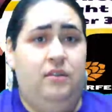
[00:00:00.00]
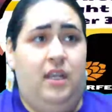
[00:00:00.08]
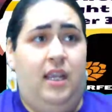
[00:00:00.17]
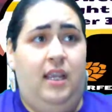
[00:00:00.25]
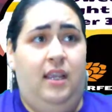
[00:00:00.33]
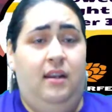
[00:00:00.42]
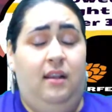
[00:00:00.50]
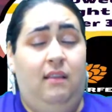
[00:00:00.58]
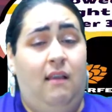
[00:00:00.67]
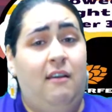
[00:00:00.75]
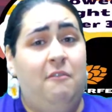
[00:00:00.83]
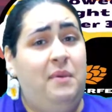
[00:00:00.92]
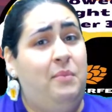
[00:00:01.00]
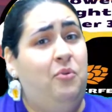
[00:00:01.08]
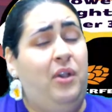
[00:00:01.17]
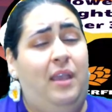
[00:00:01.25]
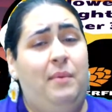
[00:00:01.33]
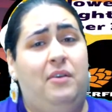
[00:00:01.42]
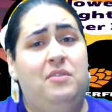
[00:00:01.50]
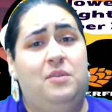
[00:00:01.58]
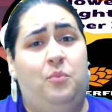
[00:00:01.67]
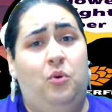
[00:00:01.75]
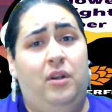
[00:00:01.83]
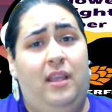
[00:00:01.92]
and a lot of people came out and
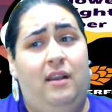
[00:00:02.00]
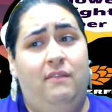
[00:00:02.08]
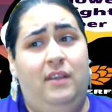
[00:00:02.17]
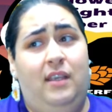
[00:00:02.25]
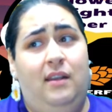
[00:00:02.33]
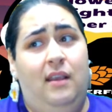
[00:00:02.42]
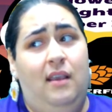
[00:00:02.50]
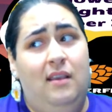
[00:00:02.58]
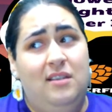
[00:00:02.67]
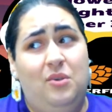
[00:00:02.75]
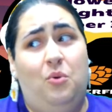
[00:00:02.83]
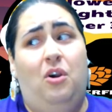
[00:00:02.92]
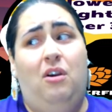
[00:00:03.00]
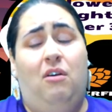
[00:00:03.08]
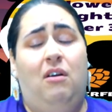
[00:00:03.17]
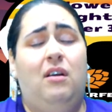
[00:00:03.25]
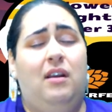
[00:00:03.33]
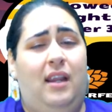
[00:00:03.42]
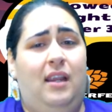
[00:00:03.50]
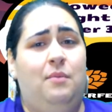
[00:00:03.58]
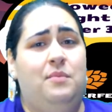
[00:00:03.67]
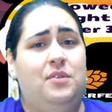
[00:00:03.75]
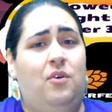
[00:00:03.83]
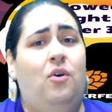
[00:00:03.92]
supported that event. So our art
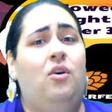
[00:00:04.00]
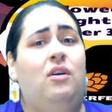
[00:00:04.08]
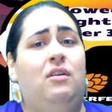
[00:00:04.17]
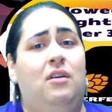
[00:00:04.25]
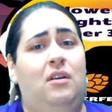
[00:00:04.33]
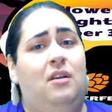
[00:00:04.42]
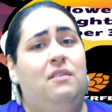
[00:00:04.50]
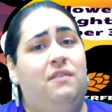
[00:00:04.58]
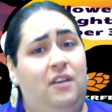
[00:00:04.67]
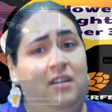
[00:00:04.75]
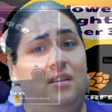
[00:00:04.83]
camps are funded